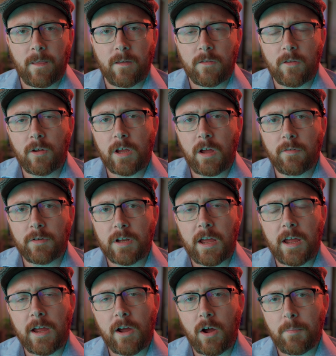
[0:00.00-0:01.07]
So the other
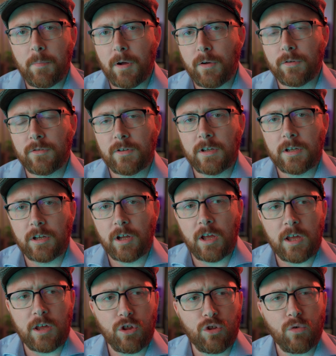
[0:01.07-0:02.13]
day I posted
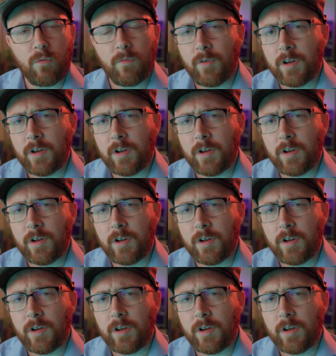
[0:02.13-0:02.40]
a short